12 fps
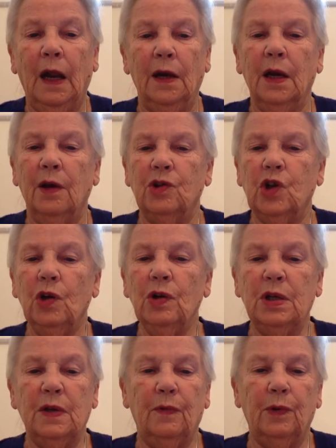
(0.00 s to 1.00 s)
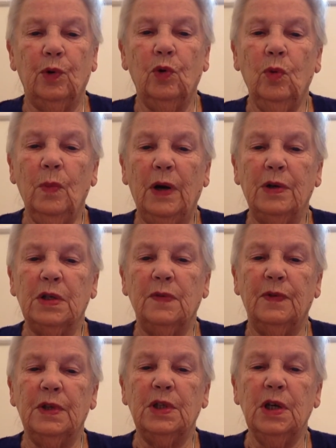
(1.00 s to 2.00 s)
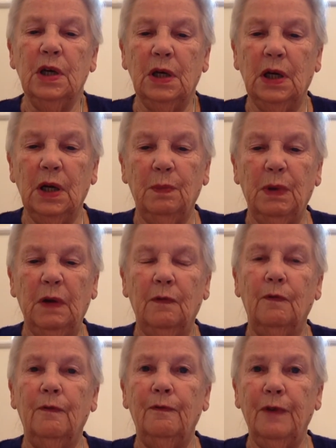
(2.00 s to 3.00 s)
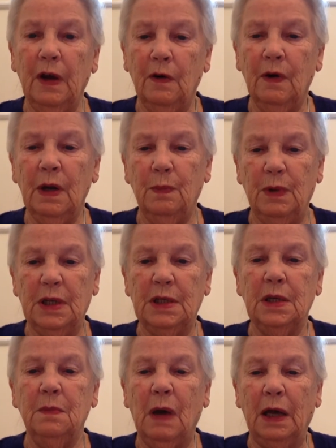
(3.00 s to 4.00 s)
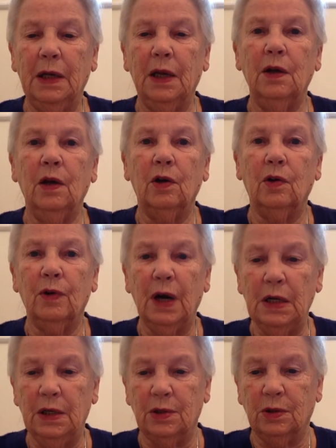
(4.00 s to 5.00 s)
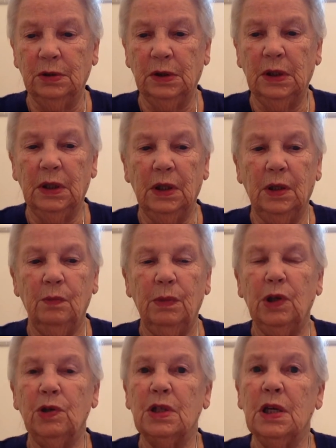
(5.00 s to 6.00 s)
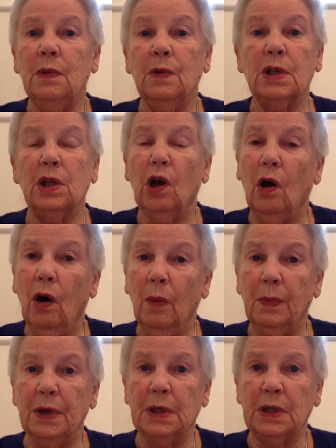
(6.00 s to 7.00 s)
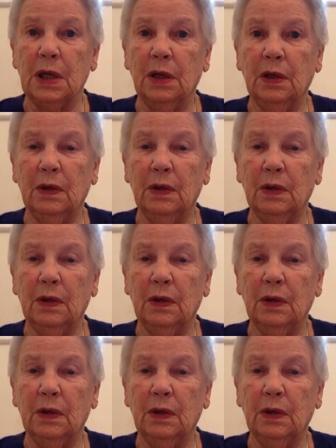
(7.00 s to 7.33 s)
Now, Joseph would almost have certainly been very busy making a cradle because he was a carpenter.